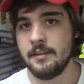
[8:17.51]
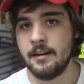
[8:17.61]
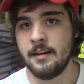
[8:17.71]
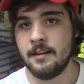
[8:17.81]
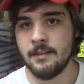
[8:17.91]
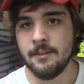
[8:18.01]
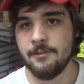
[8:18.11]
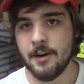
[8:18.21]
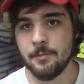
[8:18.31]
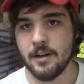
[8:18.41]
I've
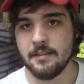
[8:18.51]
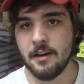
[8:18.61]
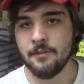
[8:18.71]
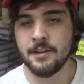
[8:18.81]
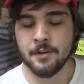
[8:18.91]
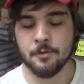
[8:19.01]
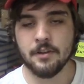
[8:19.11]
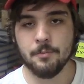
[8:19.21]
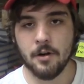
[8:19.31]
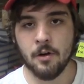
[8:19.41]
found myself
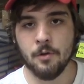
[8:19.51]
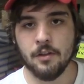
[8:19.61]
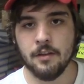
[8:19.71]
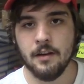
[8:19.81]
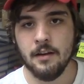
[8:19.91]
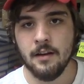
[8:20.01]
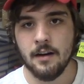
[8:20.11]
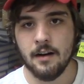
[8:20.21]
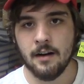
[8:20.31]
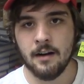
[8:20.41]
using both.
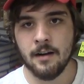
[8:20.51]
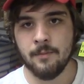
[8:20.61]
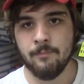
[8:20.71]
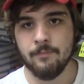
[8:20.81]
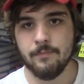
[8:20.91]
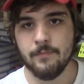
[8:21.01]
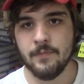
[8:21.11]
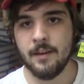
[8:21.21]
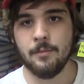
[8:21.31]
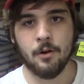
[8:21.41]

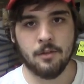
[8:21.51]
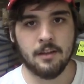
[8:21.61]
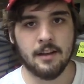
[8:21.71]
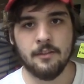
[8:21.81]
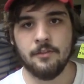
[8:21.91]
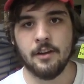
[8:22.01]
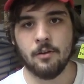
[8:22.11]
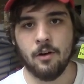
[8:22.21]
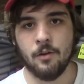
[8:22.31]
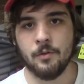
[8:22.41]
They both give their
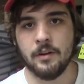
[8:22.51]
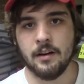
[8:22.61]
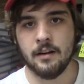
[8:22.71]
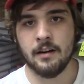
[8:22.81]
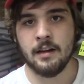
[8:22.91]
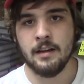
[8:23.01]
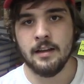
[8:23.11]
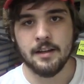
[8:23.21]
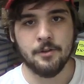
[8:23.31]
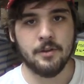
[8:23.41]
own
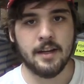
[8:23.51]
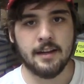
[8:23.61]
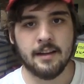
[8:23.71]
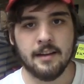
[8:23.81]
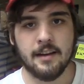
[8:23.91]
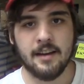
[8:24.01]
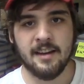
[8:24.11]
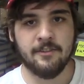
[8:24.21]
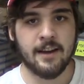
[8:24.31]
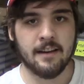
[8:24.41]
unique
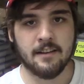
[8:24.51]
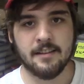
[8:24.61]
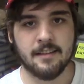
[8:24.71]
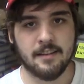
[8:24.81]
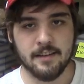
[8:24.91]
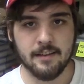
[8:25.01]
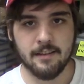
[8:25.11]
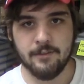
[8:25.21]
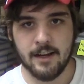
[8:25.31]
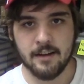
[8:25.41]
advantages and
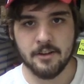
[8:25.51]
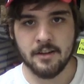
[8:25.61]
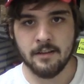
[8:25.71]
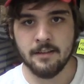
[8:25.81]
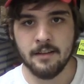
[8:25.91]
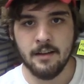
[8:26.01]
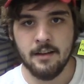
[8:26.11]
disadvantages.